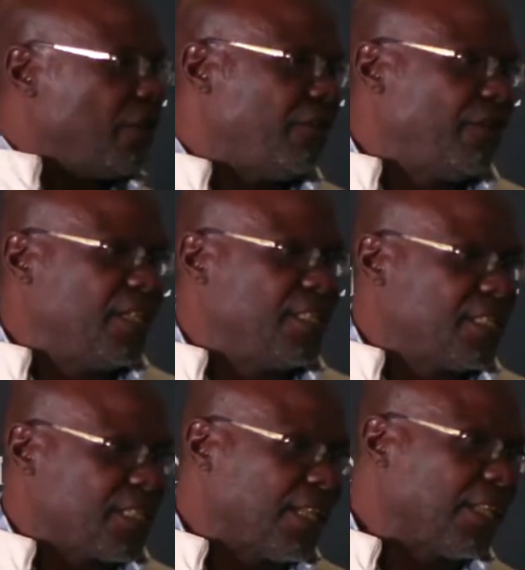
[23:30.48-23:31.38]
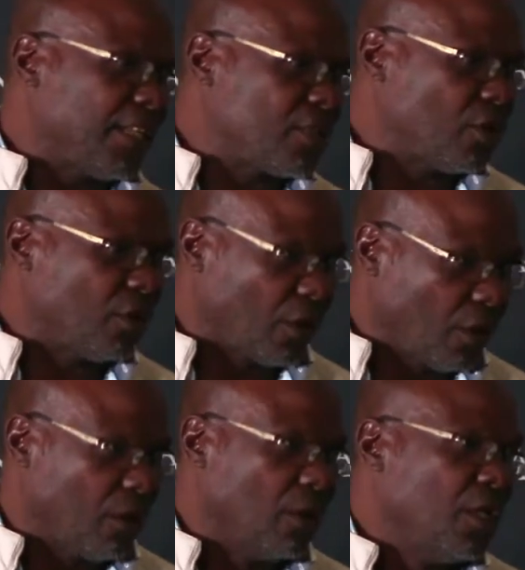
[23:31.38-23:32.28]
the villages under his
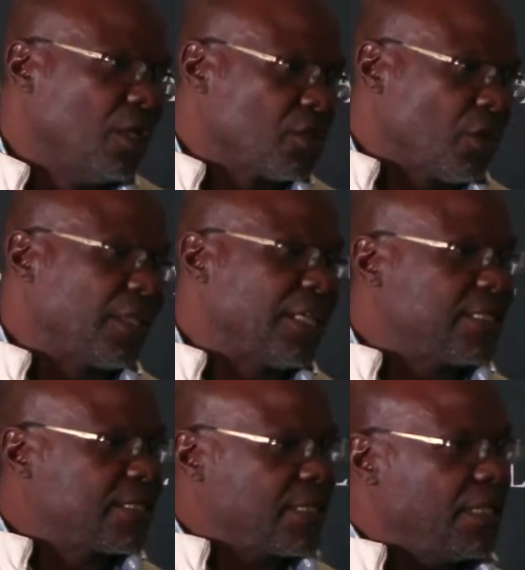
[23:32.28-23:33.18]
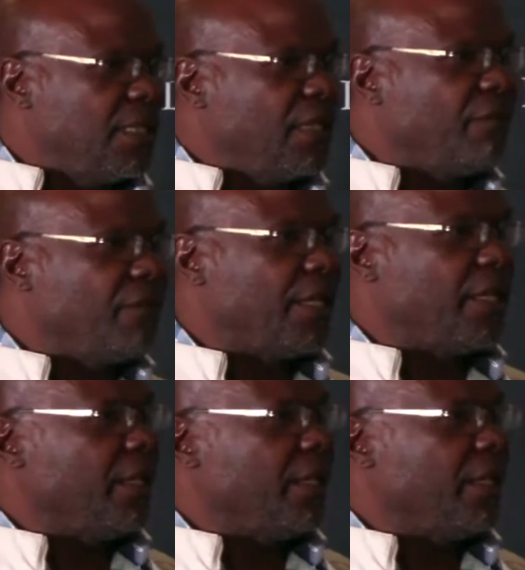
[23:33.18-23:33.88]
control. So you can see if the